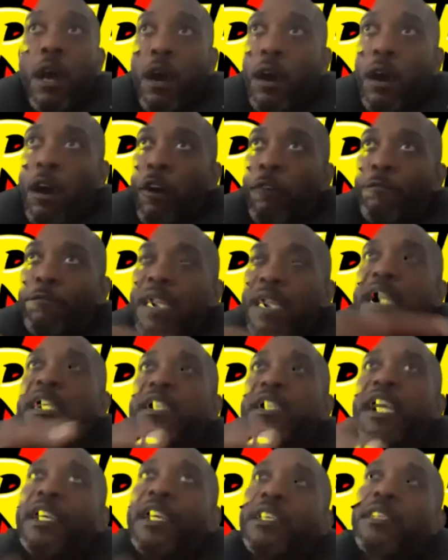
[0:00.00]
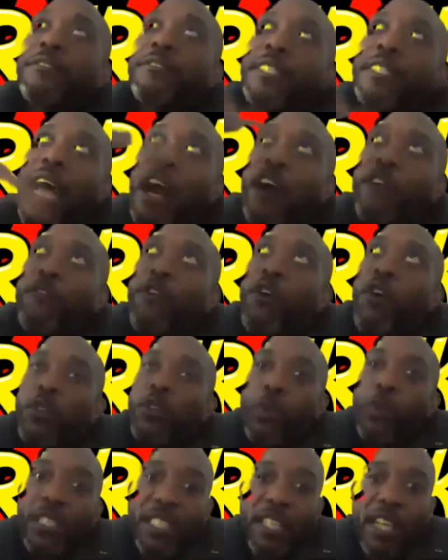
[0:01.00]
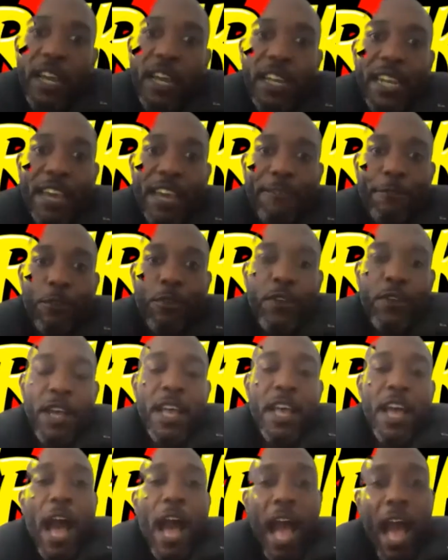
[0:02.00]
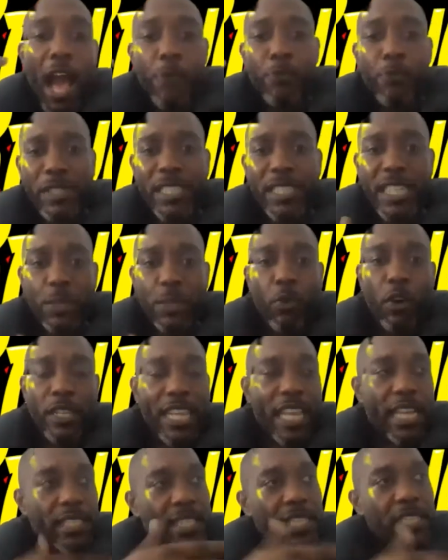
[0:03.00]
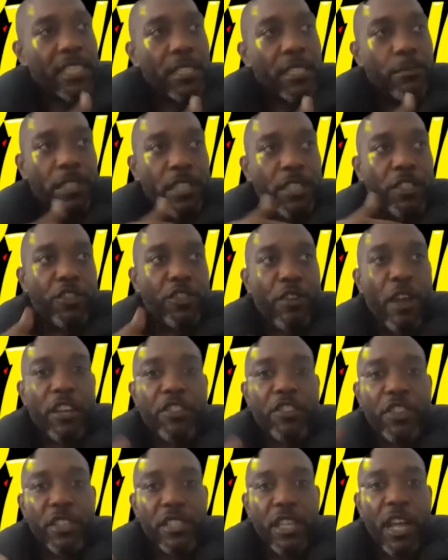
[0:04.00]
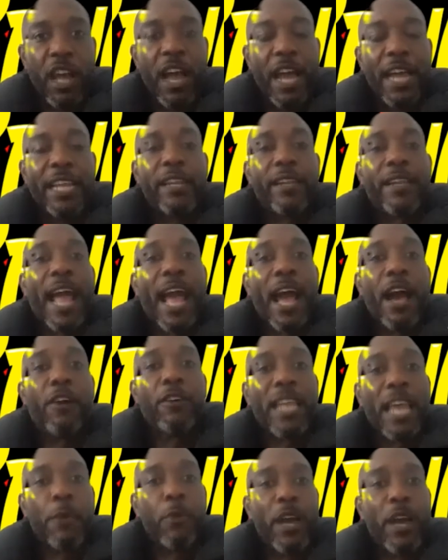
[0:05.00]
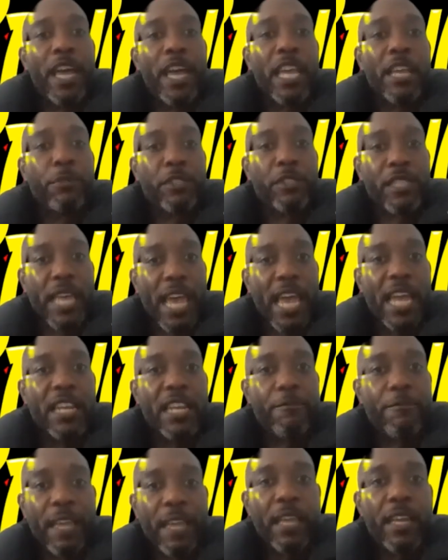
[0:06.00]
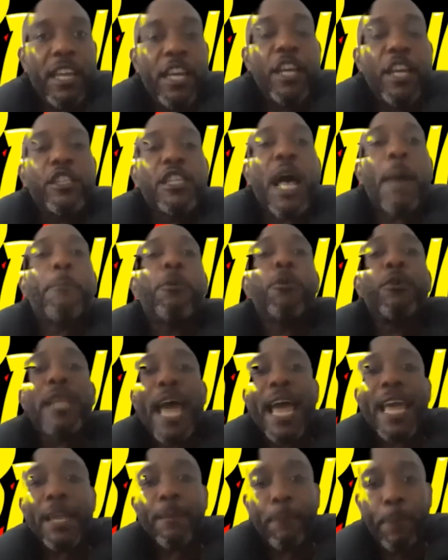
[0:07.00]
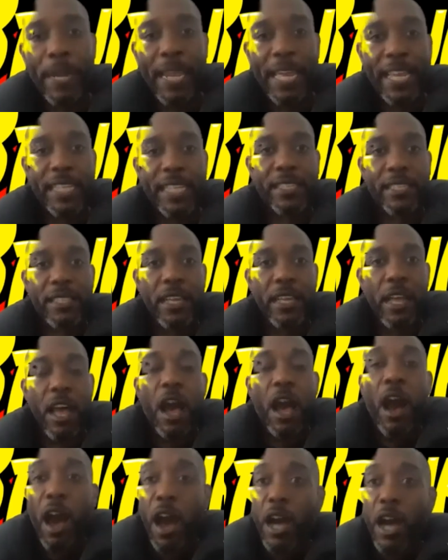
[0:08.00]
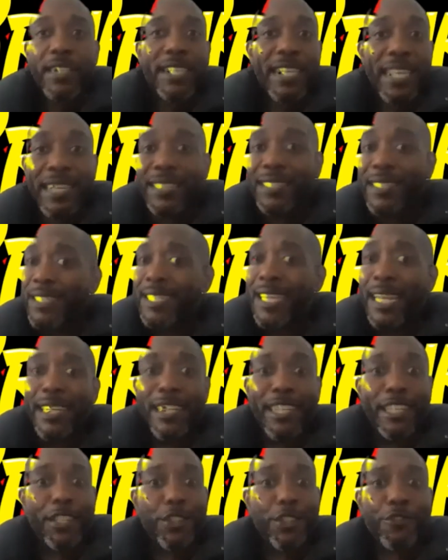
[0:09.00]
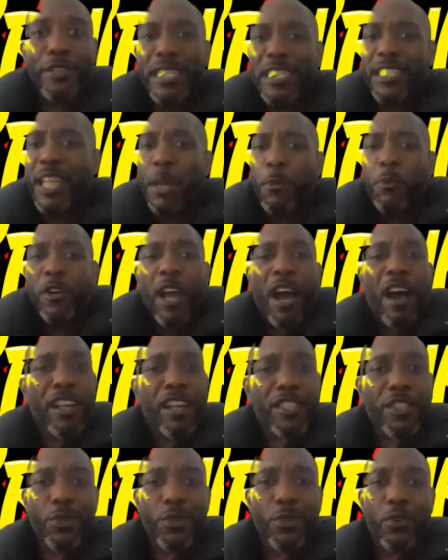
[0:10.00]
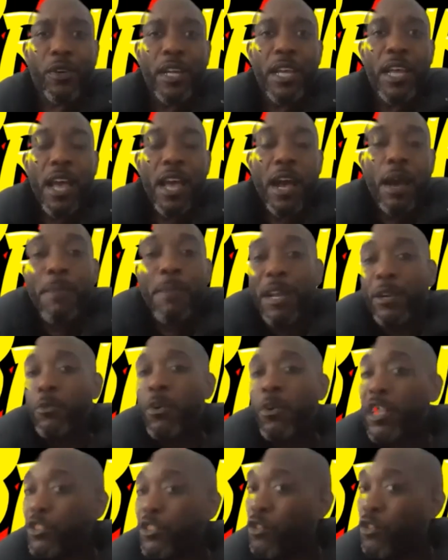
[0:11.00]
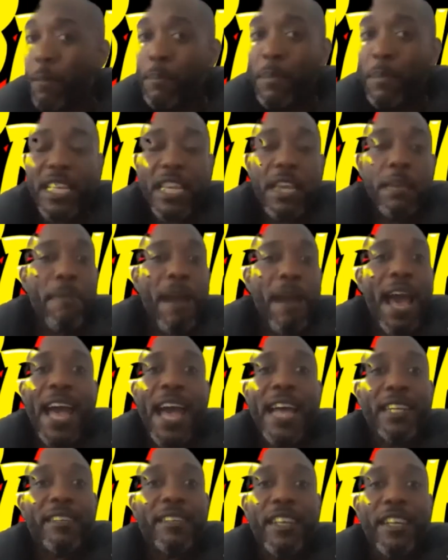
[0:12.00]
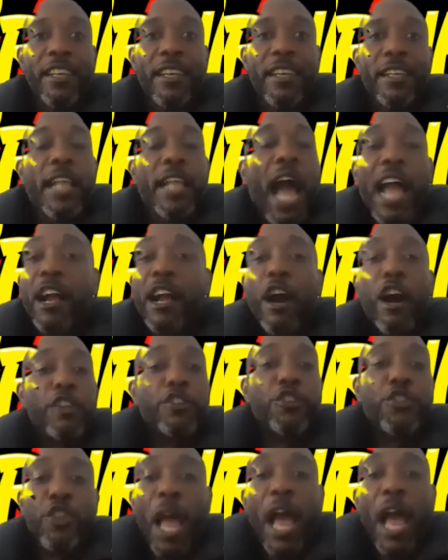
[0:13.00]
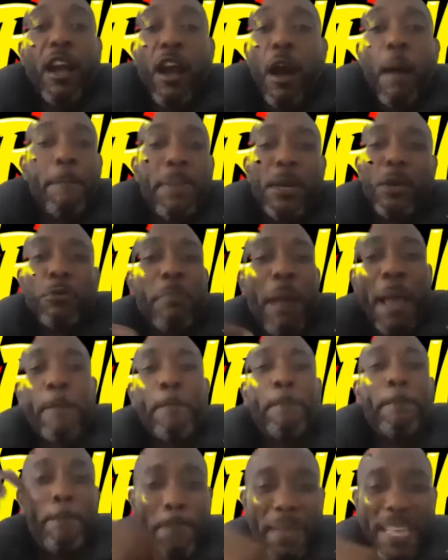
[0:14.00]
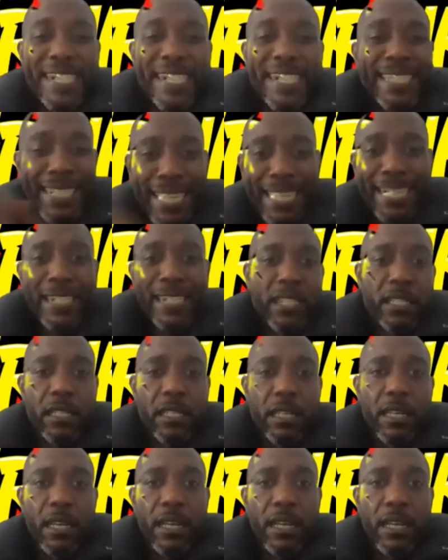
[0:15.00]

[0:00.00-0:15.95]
of DJs that have got to a certain level, I would see what their systems and structures are and how they were able to elevate. So I put that in place. Arting is still in the streets. They want to hustle. A man want to throw money in my hand. I can't. I can't build my business